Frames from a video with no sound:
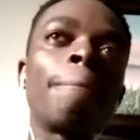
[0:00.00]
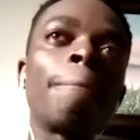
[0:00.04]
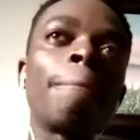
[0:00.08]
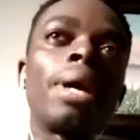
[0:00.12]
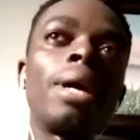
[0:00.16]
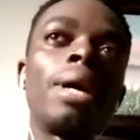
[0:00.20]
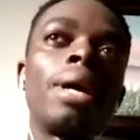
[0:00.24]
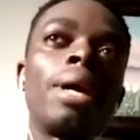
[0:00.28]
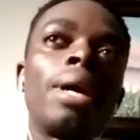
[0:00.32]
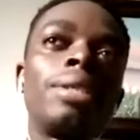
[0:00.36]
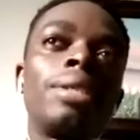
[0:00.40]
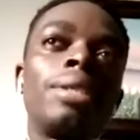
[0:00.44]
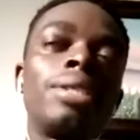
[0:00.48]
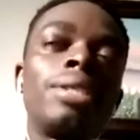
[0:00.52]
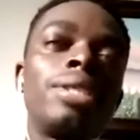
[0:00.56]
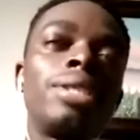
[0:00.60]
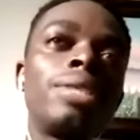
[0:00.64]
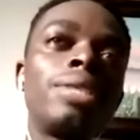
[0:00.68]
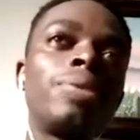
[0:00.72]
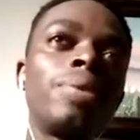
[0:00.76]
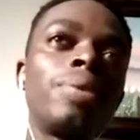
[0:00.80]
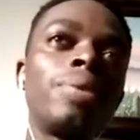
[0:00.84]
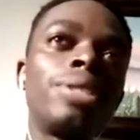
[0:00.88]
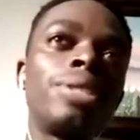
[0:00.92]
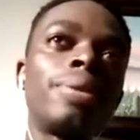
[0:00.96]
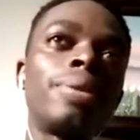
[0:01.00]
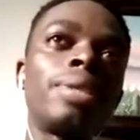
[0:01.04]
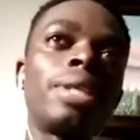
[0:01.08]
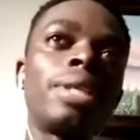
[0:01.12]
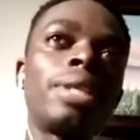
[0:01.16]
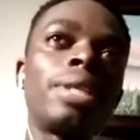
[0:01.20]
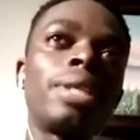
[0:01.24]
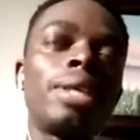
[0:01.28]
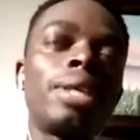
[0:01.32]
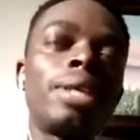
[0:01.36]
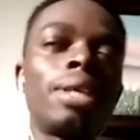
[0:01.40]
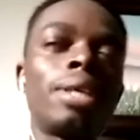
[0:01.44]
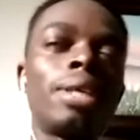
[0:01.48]
the situation
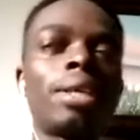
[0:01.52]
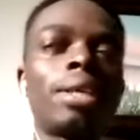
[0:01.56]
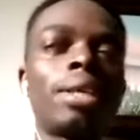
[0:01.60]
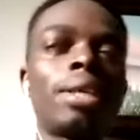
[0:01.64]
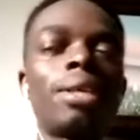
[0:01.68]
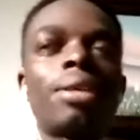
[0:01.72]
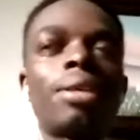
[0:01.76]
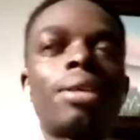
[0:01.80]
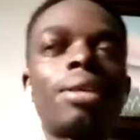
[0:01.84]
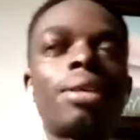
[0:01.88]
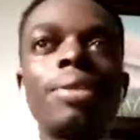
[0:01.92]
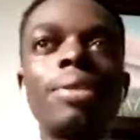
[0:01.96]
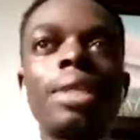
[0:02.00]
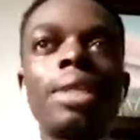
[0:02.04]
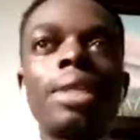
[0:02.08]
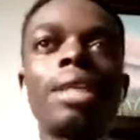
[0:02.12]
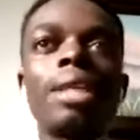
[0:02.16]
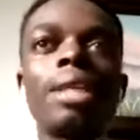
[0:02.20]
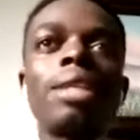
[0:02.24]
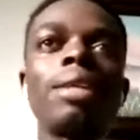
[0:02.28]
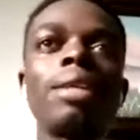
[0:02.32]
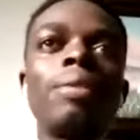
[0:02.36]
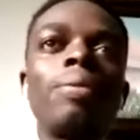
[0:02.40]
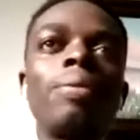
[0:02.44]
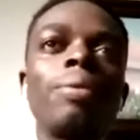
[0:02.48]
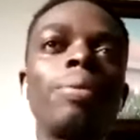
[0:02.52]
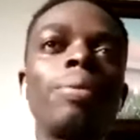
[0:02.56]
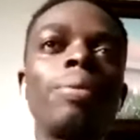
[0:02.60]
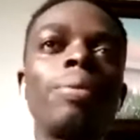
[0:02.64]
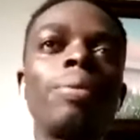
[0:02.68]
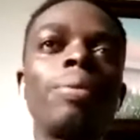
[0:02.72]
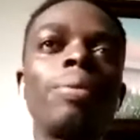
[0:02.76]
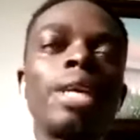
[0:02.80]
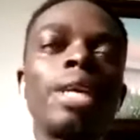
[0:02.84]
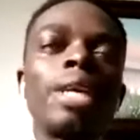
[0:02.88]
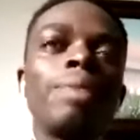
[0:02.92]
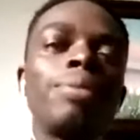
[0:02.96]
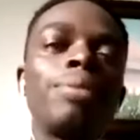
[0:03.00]
in our country. And we
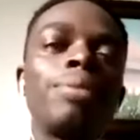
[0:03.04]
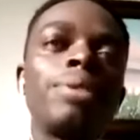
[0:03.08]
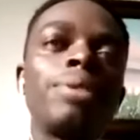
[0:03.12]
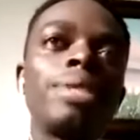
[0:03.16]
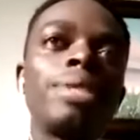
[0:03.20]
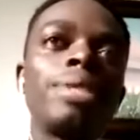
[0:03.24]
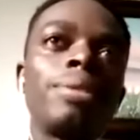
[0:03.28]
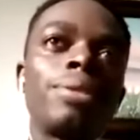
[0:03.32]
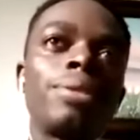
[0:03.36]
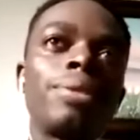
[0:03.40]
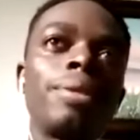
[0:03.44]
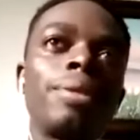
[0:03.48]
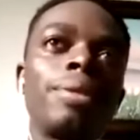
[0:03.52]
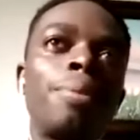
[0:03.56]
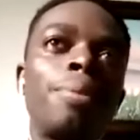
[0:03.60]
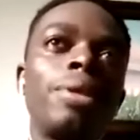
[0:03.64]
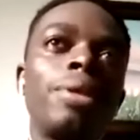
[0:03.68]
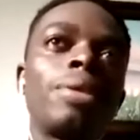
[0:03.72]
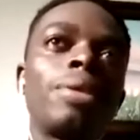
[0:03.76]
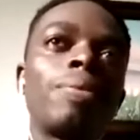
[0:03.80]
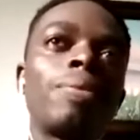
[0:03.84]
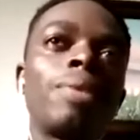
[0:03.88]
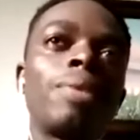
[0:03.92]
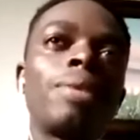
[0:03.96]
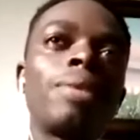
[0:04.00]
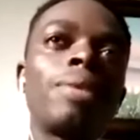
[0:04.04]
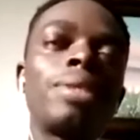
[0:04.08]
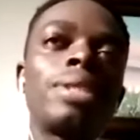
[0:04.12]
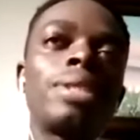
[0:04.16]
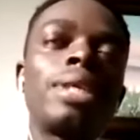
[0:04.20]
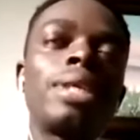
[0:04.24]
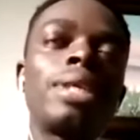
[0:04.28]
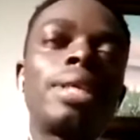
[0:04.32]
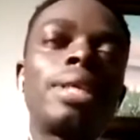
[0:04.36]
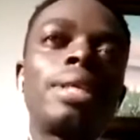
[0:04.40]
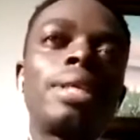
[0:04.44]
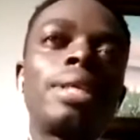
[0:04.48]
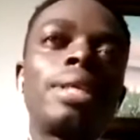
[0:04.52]
came to the point where we
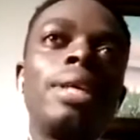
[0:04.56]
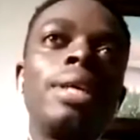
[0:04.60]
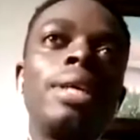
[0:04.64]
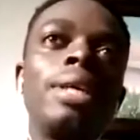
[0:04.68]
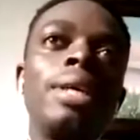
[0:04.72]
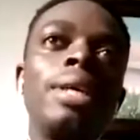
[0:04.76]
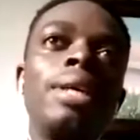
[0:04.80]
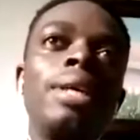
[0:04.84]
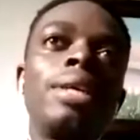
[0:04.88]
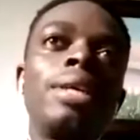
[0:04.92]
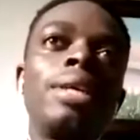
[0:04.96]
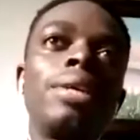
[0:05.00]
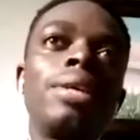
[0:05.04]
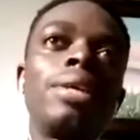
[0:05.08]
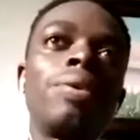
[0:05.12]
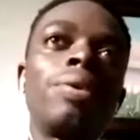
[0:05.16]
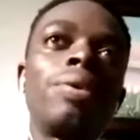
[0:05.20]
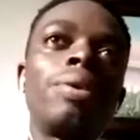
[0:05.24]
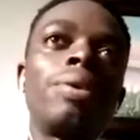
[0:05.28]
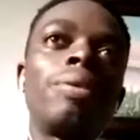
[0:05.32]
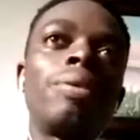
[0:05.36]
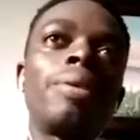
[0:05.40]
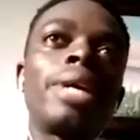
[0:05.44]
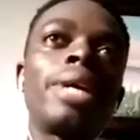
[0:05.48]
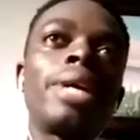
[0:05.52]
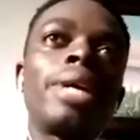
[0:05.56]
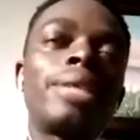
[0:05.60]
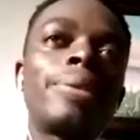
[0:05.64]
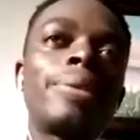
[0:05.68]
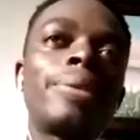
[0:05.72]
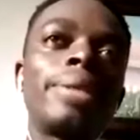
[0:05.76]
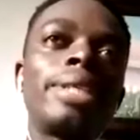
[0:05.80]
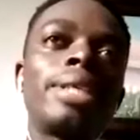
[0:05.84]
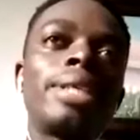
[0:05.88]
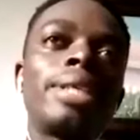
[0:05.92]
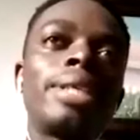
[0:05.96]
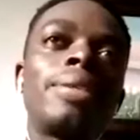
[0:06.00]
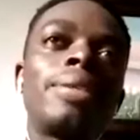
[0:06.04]
said, you know, we agreed
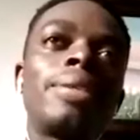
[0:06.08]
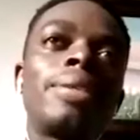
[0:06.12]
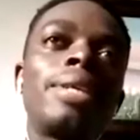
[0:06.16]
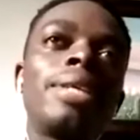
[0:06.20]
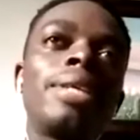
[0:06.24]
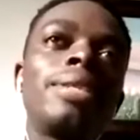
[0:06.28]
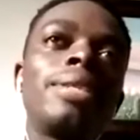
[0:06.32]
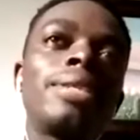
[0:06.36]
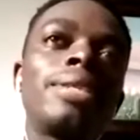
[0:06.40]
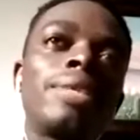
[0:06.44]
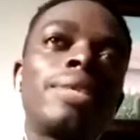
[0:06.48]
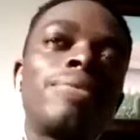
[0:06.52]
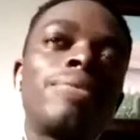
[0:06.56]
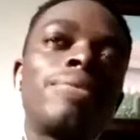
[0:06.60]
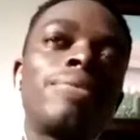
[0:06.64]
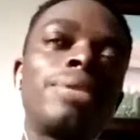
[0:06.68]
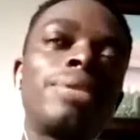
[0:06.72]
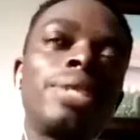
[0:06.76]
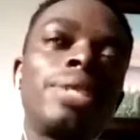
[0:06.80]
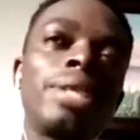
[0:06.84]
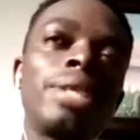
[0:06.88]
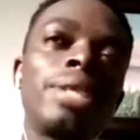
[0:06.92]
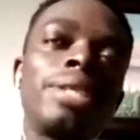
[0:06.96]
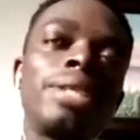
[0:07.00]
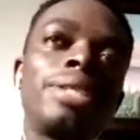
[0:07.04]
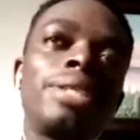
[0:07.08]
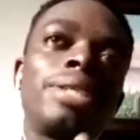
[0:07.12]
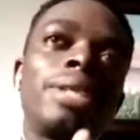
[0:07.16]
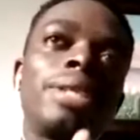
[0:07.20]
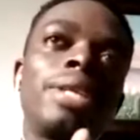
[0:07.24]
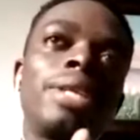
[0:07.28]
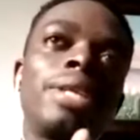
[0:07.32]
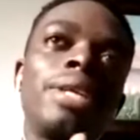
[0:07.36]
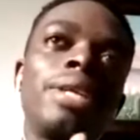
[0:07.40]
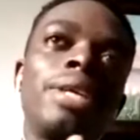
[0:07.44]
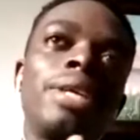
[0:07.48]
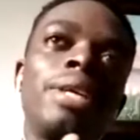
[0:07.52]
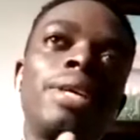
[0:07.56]
that things have to change
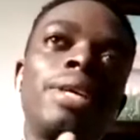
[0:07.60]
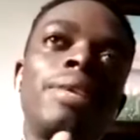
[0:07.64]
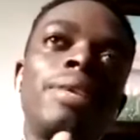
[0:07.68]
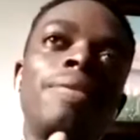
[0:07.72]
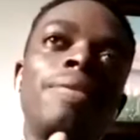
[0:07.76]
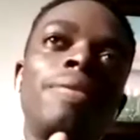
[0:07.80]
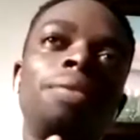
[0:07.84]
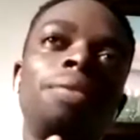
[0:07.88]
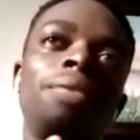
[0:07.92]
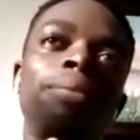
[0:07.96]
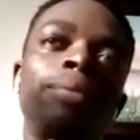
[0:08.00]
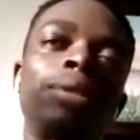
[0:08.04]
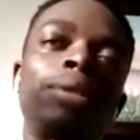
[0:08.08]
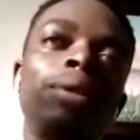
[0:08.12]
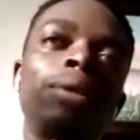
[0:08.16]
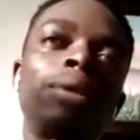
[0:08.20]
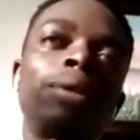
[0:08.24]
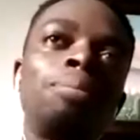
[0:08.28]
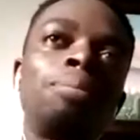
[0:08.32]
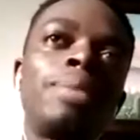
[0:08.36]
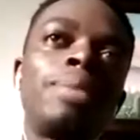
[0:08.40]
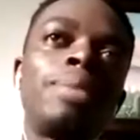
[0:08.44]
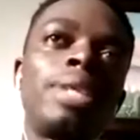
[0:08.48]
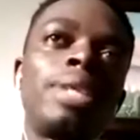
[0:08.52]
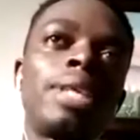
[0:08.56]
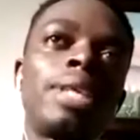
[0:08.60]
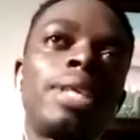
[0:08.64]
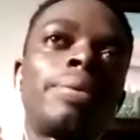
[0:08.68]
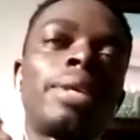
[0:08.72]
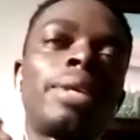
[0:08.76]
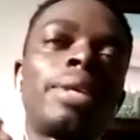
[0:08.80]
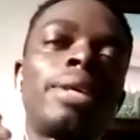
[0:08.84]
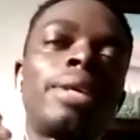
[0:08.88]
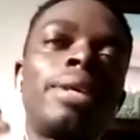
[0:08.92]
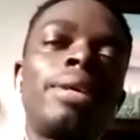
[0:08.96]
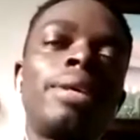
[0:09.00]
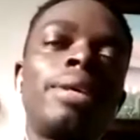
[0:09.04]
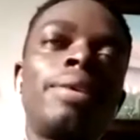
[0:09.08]
from top down,
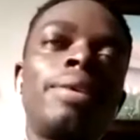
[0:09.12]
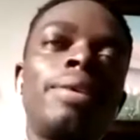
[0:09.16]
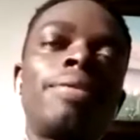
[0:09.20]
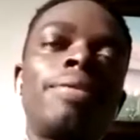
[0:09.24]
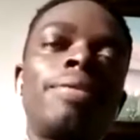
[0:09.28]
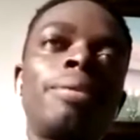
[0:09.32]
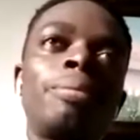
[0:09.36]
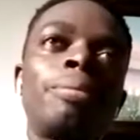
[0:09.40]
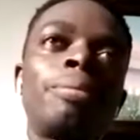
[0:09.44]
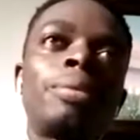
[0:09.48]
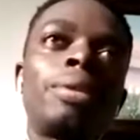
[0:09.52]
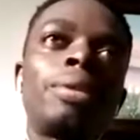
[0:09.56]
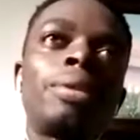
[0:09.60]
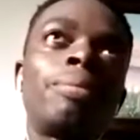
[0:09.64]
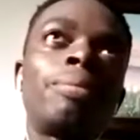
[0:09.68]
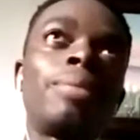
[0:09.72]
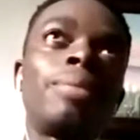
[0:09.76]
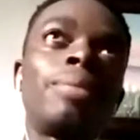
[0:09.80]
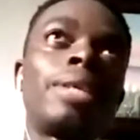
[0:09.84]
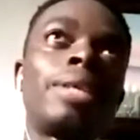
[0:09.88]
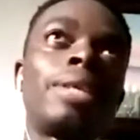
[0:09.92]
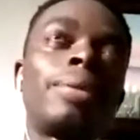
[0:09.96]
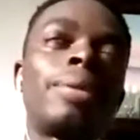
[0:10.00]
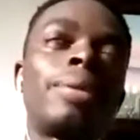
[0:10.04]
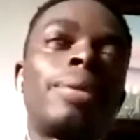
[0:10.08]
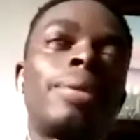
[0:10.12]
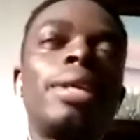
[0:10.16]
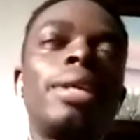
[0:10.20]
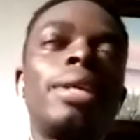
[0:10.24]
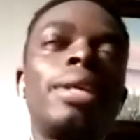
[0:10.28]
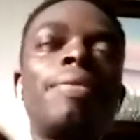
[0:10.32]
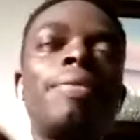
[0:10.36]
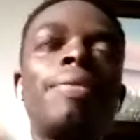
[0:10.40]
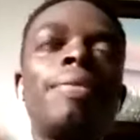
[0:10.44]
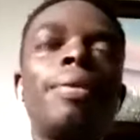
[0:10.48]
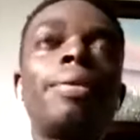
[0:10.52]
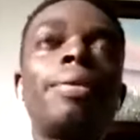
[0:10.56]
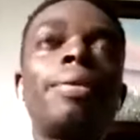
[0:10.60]
from top down. If
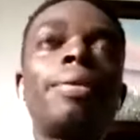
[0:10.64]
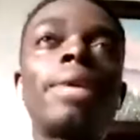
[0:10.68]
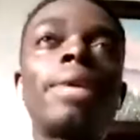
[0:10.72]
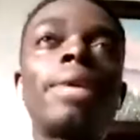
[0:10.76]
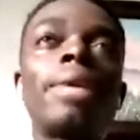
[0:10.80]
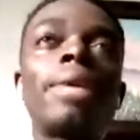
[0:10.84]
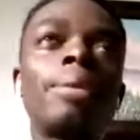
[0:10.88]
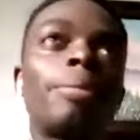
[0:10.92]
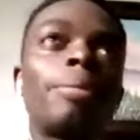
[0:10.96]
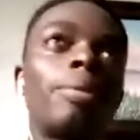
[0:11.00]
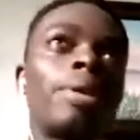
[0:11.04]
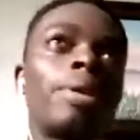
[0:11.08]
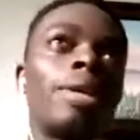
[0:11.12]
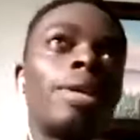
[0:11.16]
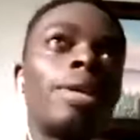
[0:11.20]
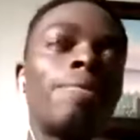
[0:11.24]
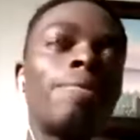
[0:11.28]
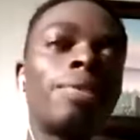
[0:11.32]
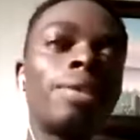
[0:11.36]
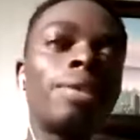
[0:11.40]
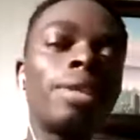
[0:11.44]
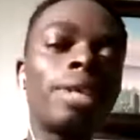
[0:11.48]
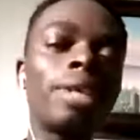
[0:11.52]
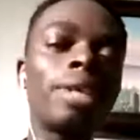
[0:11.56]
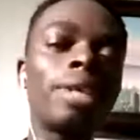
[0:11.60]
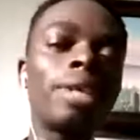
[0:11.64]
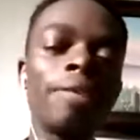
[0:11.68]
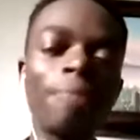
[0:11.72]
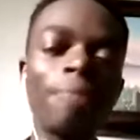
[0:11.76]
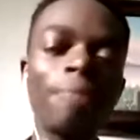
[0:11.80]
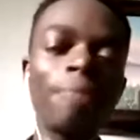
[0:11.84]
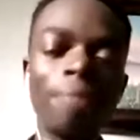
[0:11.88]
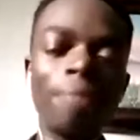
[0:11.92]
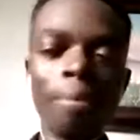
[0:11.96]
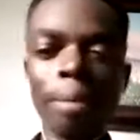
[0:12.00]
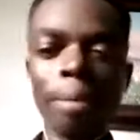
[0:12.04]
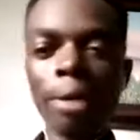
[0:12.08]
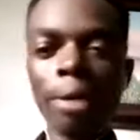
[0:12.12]
you look at even
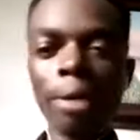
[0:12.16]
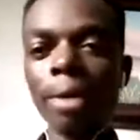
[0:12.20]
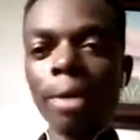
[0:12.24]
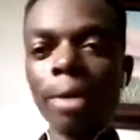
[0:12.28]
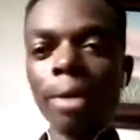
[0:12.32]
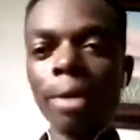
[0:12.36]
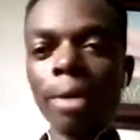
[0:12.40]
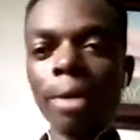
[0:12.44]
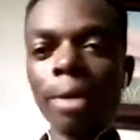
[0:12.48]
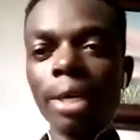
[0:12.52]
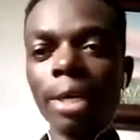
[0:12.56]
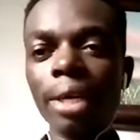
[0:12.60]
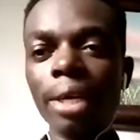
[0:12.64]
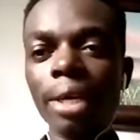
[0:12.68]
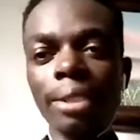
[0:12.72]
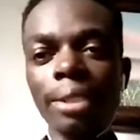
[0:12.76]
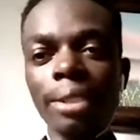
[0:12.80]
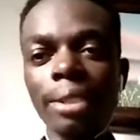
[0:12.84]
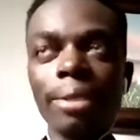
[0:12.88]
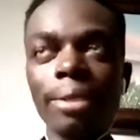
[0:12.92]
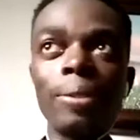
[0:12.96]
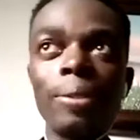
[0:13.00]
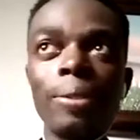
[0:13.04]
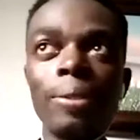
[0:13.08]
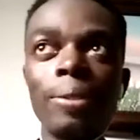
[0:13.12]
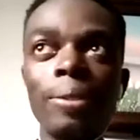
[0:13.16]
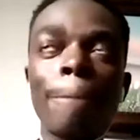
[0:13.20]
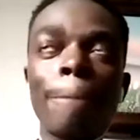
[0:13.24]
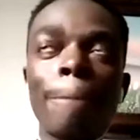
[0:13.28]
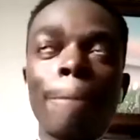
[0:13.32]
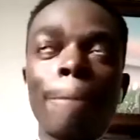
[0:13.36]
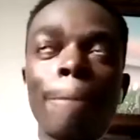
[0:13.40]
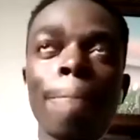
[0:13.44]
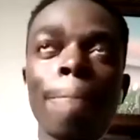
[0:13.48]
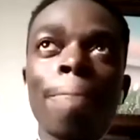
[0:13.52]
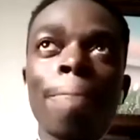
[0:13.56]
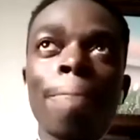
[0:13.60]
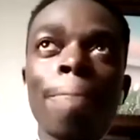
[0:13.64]
former workers in this country,
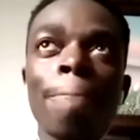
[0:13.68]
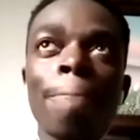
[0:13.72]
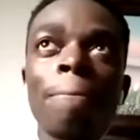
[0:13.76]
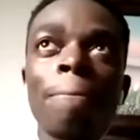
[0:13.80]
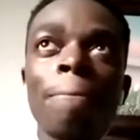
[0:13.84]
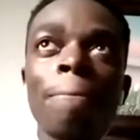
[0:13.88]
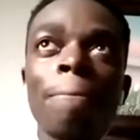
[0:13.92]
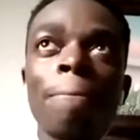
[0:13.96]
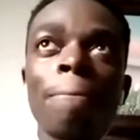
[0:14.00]
you know,